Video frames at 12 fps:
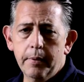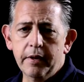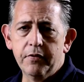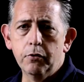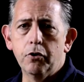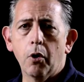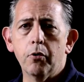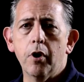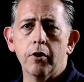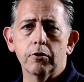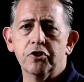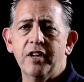If you
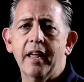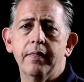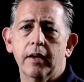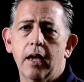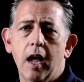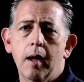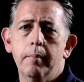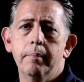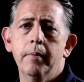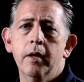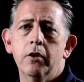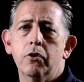don't understand the game,